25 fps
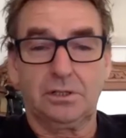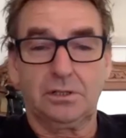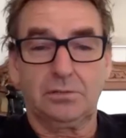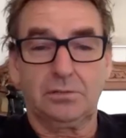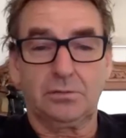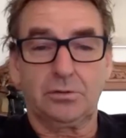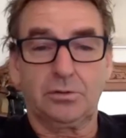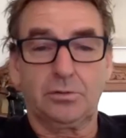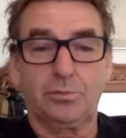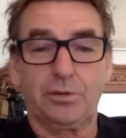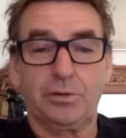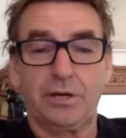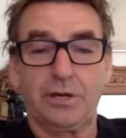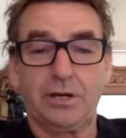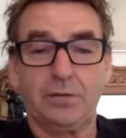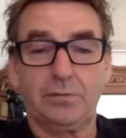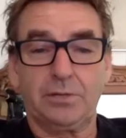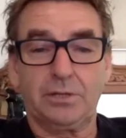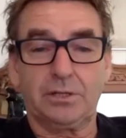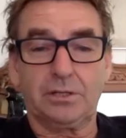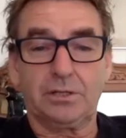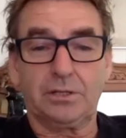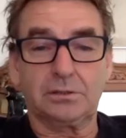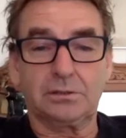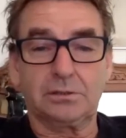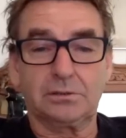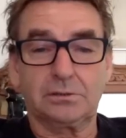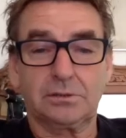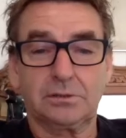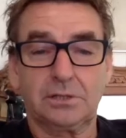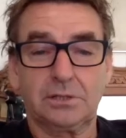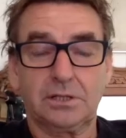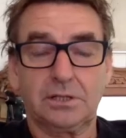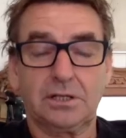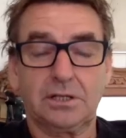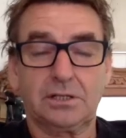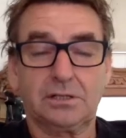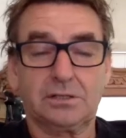we were browbeaten.
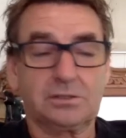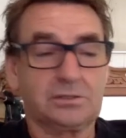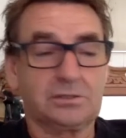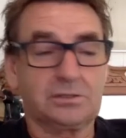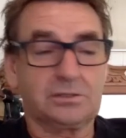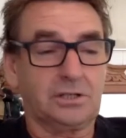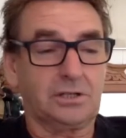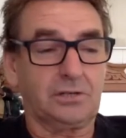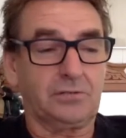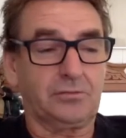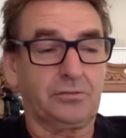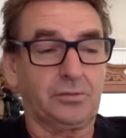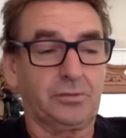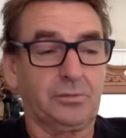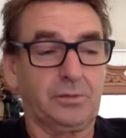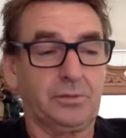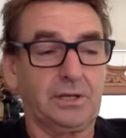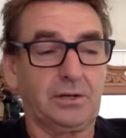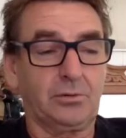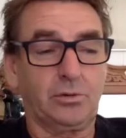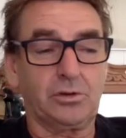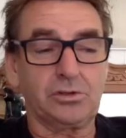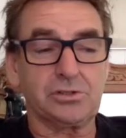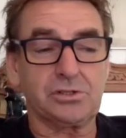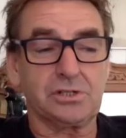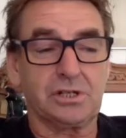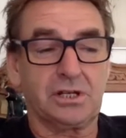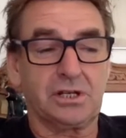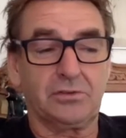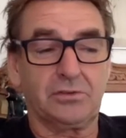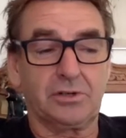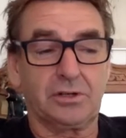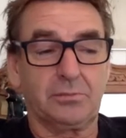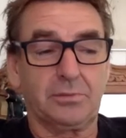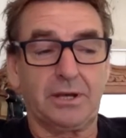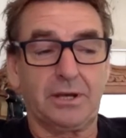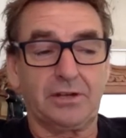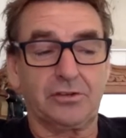And so for me, it wasn't
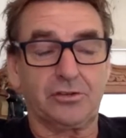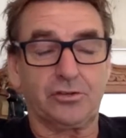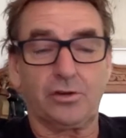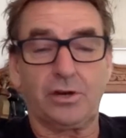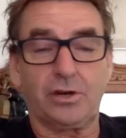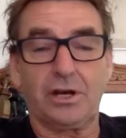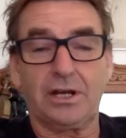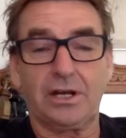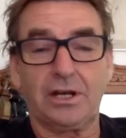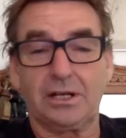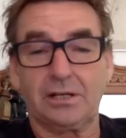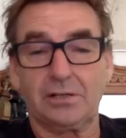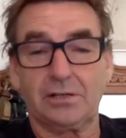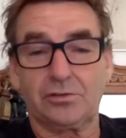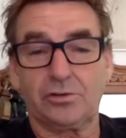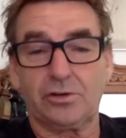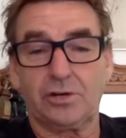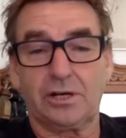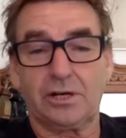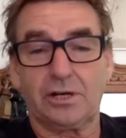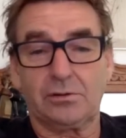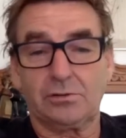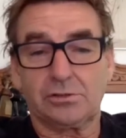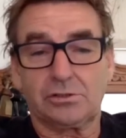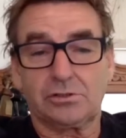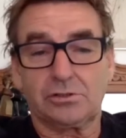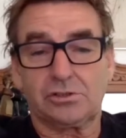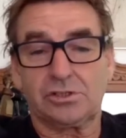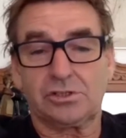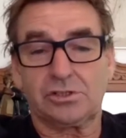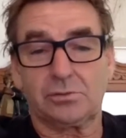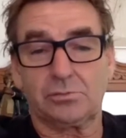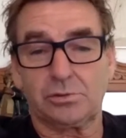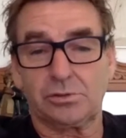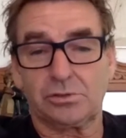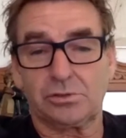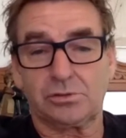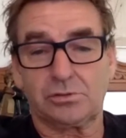even about training. Training, as I
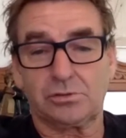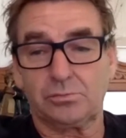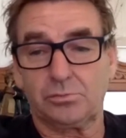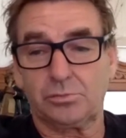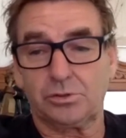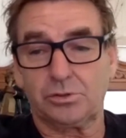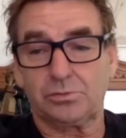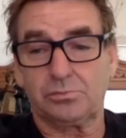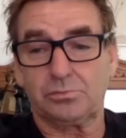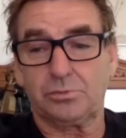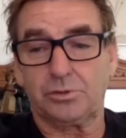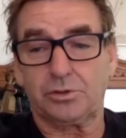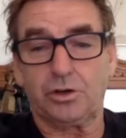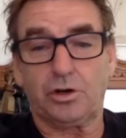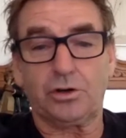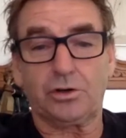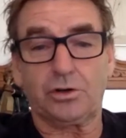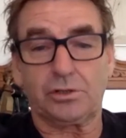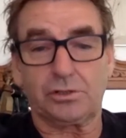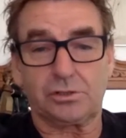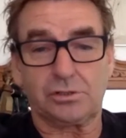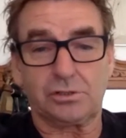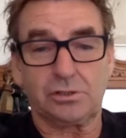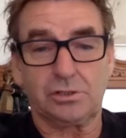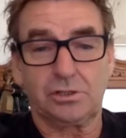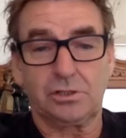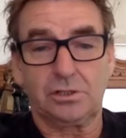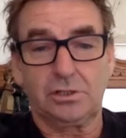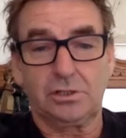said, was monotonous.